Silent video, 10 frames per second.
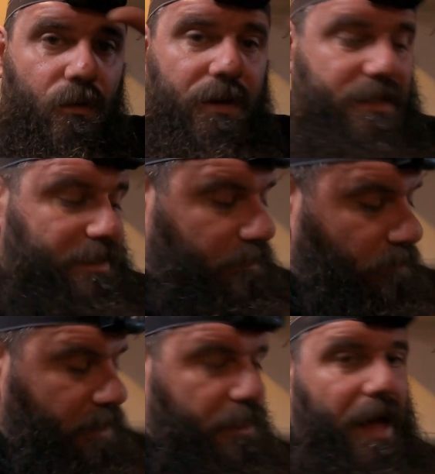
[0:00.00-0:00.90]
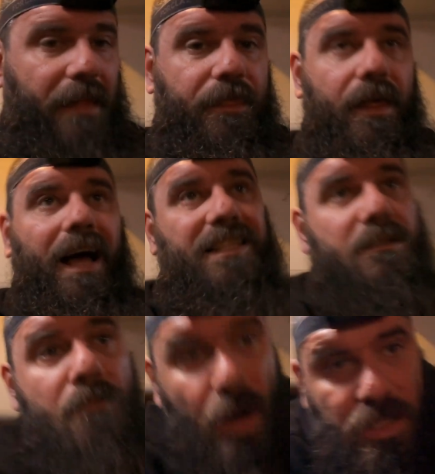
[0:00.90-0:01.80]
with
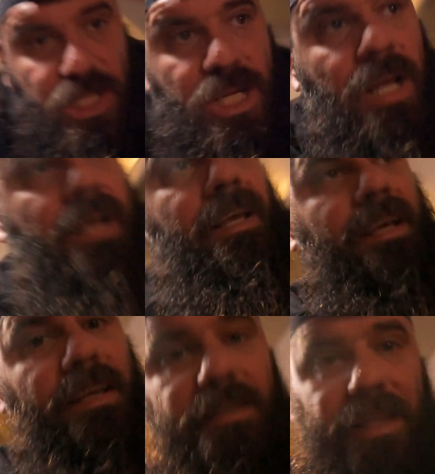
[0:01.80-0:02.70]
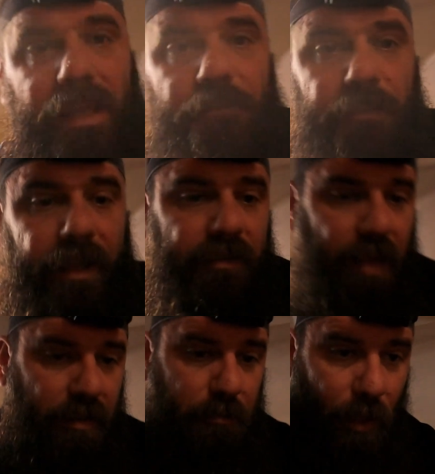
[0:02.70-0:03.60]
as much
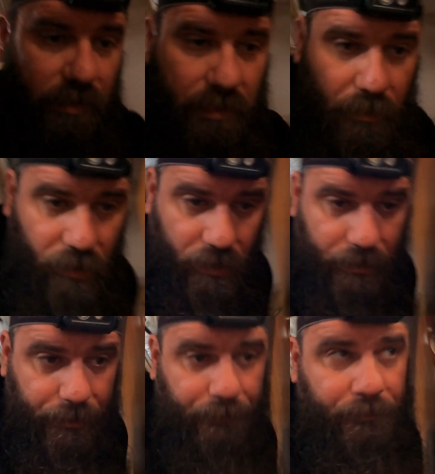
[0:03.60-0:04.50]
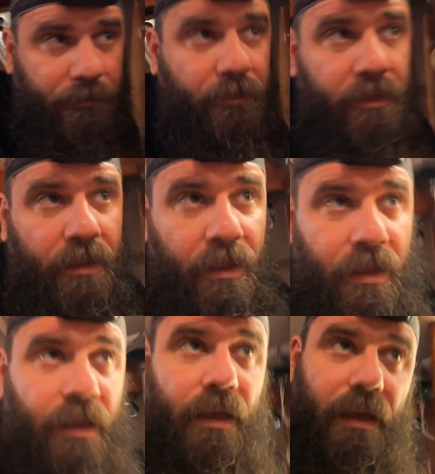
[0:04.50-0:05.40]
Sikaflex as possible
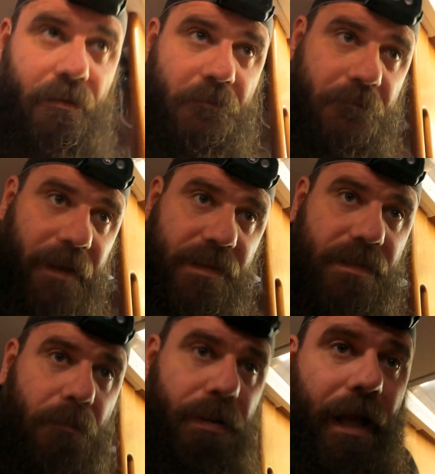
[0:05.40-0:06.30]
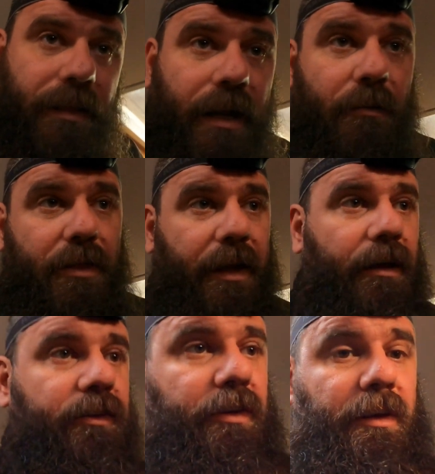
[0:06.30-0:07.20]
and fix the plate and
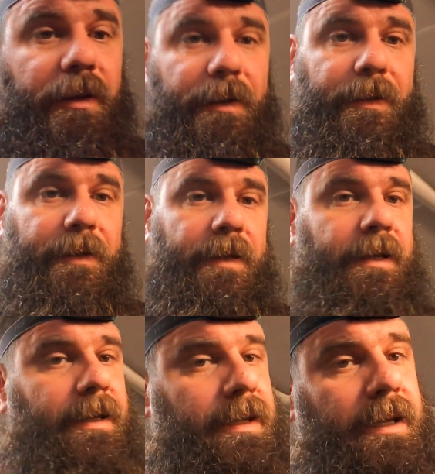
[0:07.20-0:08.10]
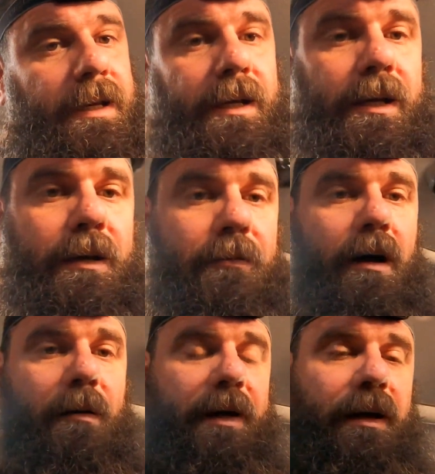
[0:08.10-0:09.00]
everything else.
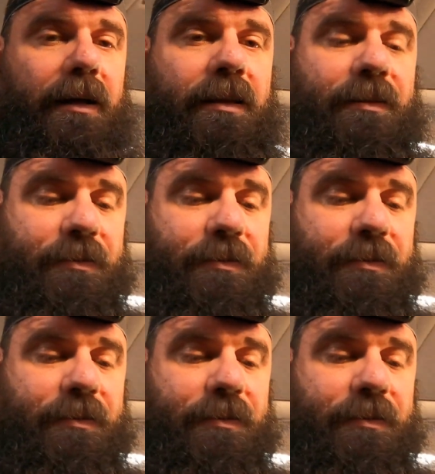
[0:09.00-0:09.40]
Oh my god.